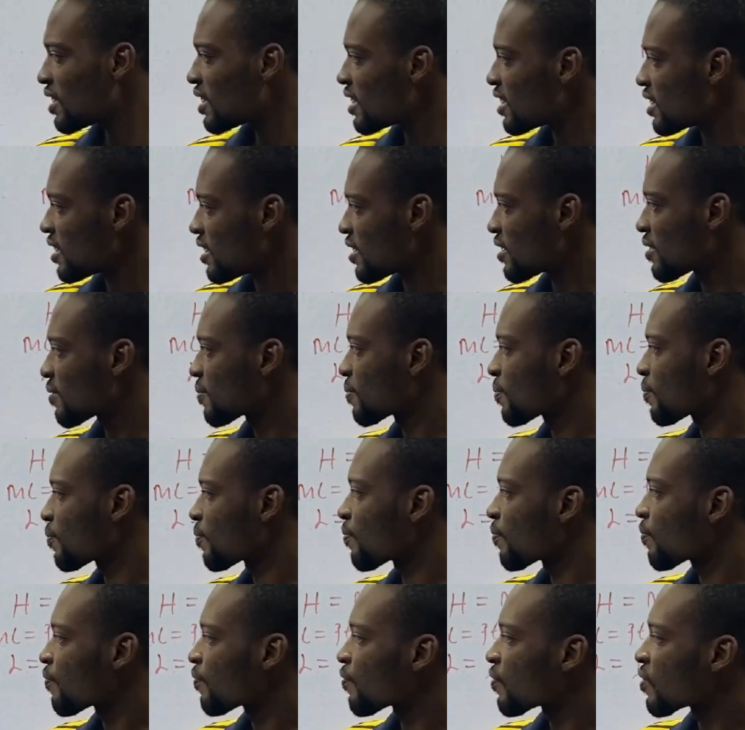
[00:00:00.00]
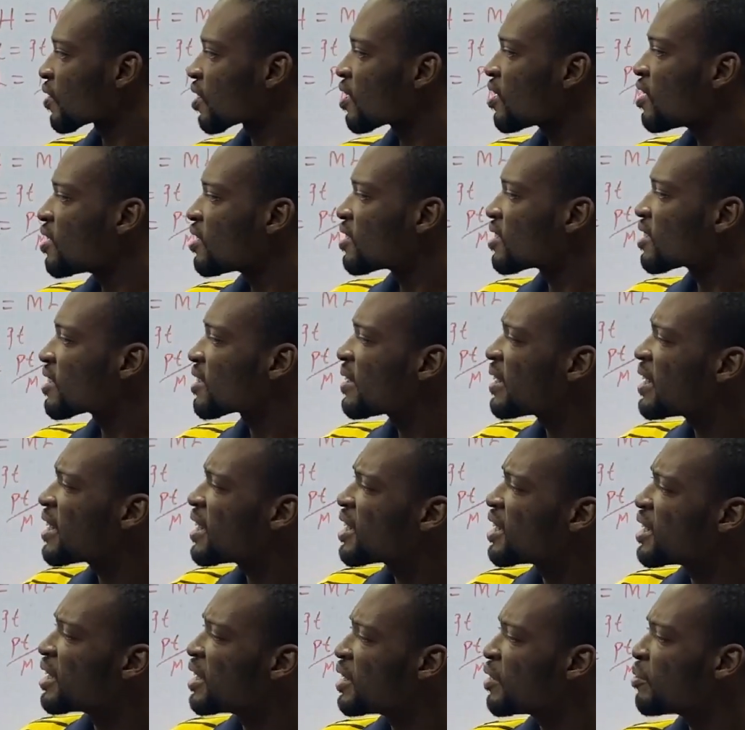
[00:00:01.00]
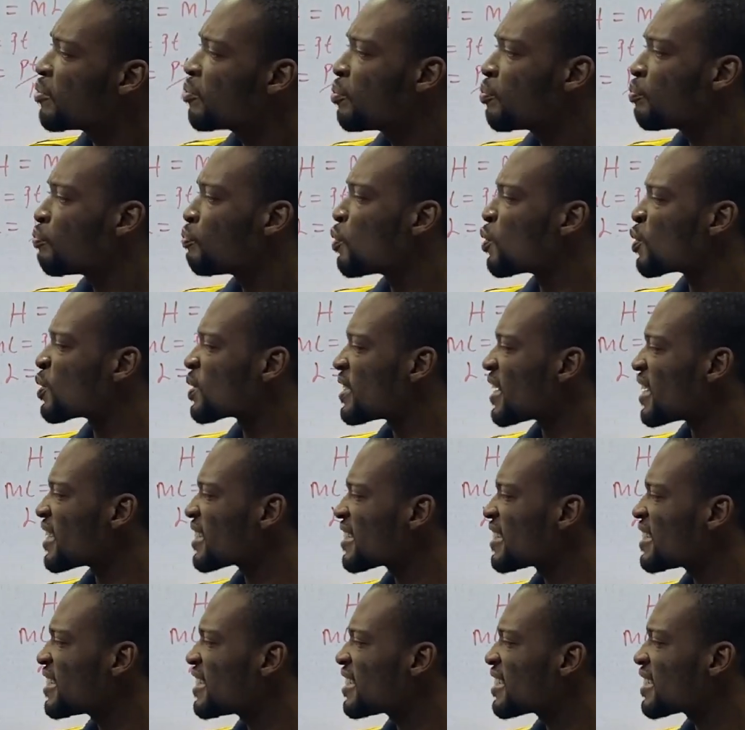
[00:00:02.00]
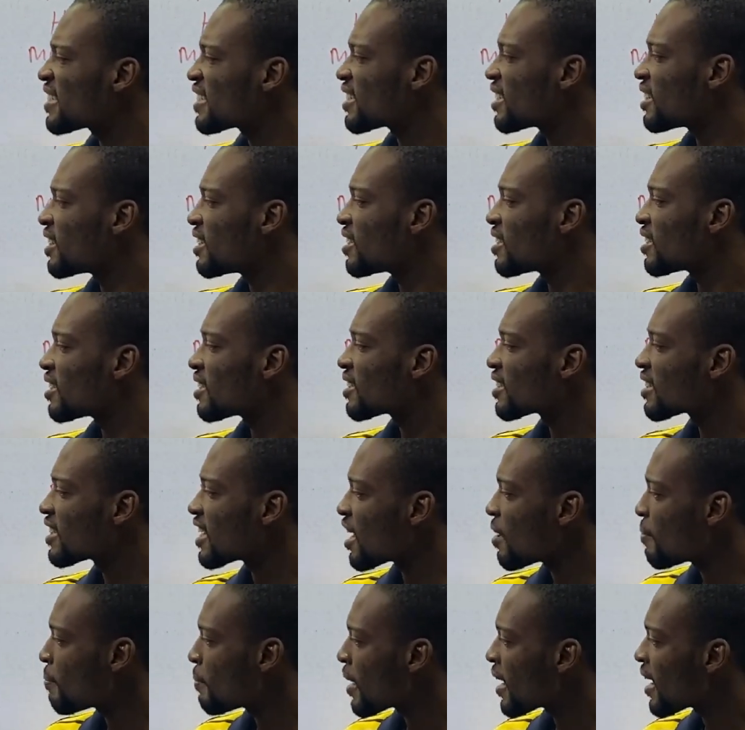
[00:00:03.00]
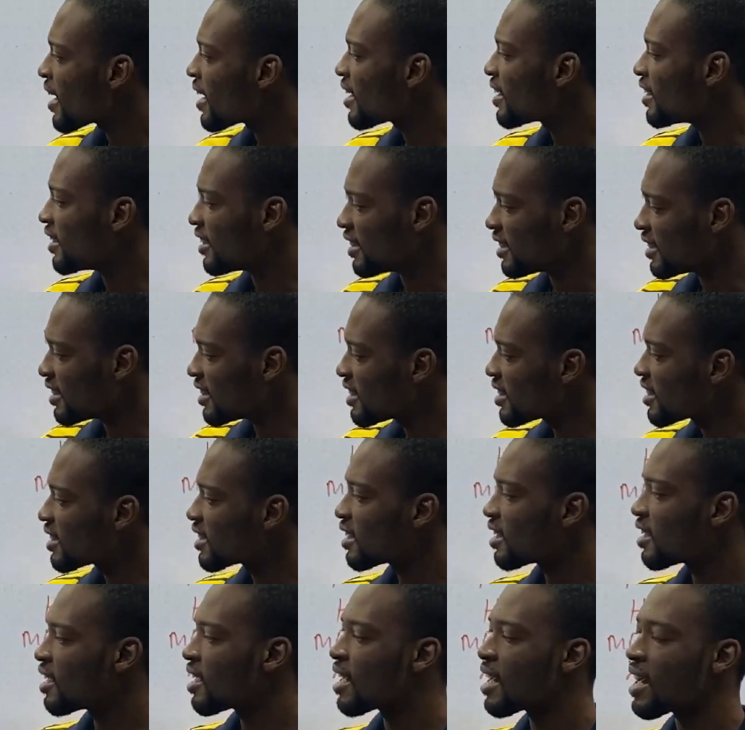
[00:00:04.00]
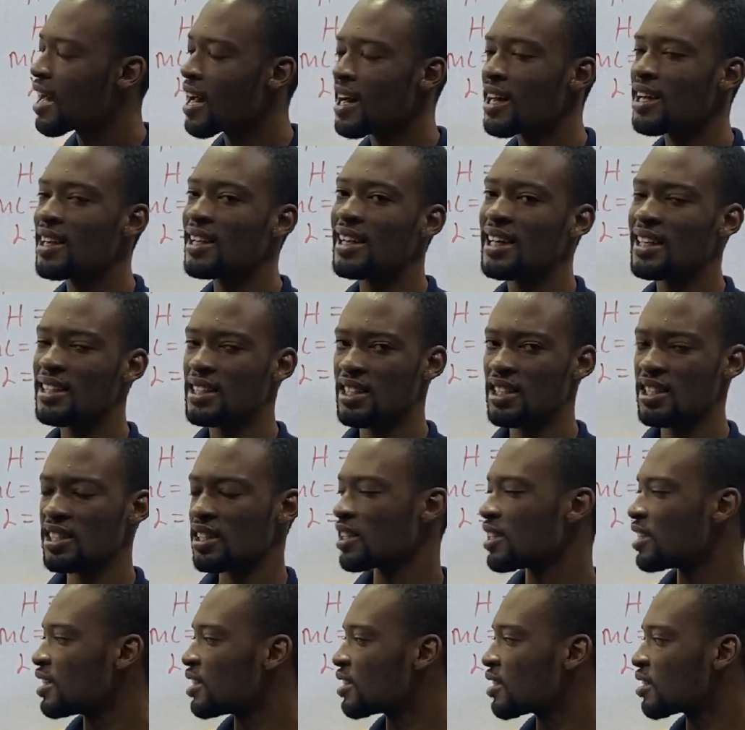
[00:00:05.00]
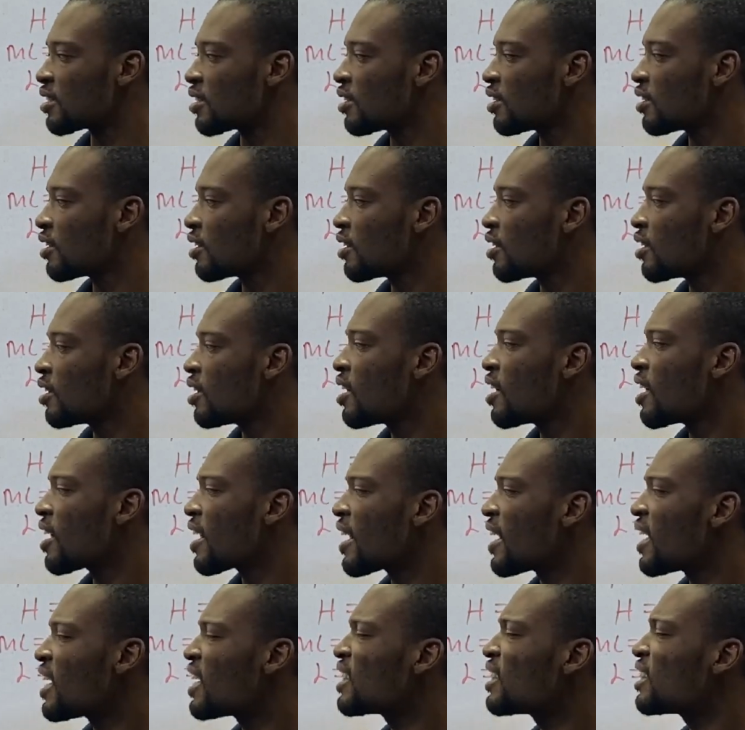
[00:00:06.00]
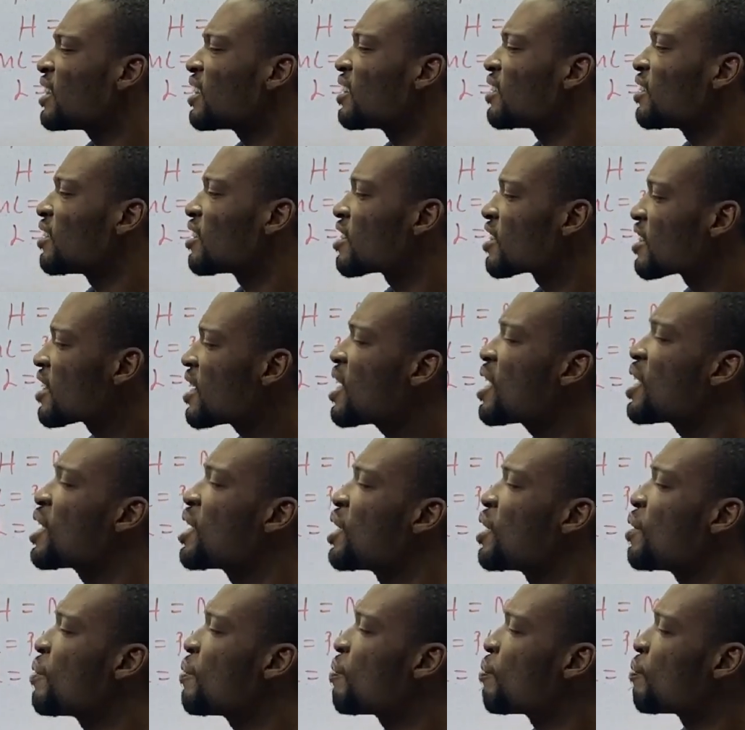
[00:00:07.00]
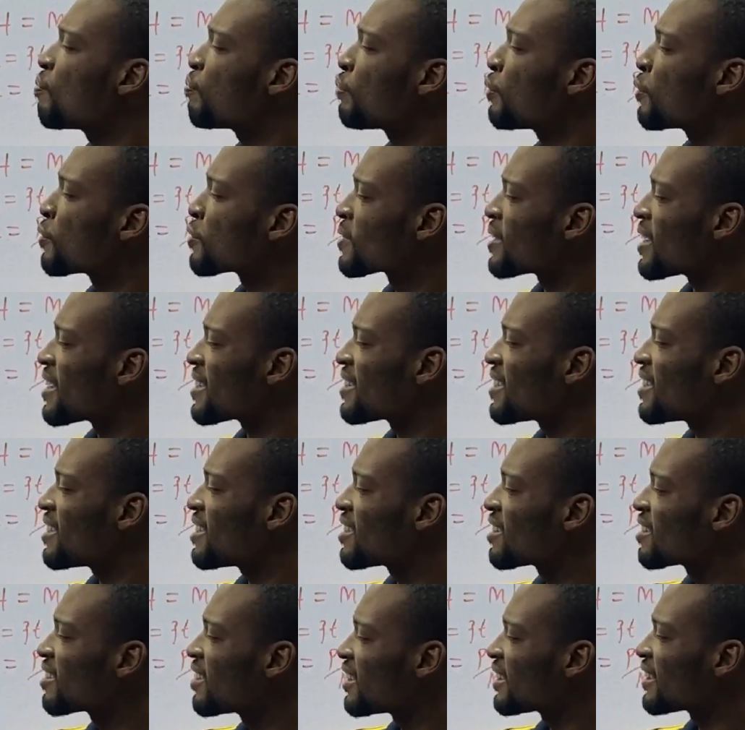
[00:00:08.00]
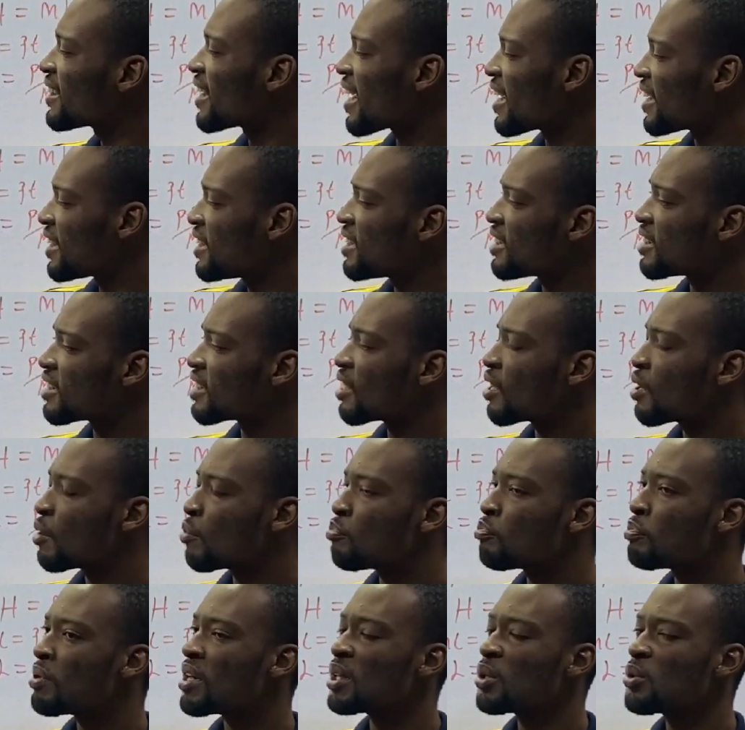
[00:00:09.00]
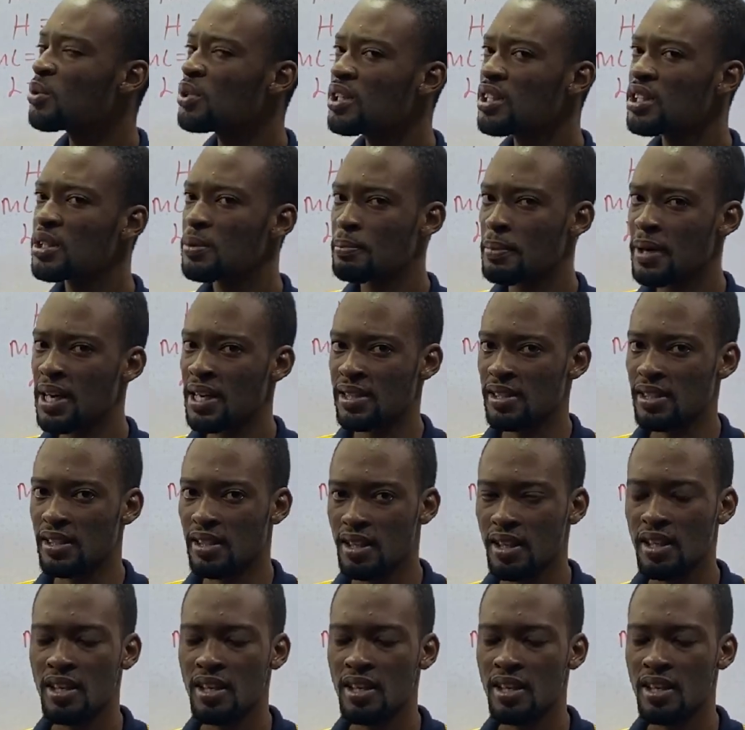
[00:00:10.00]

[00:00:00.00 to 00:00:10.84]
else. Steam possesses thermal heat and latent heat, and steam possesses greater heat per unit mass.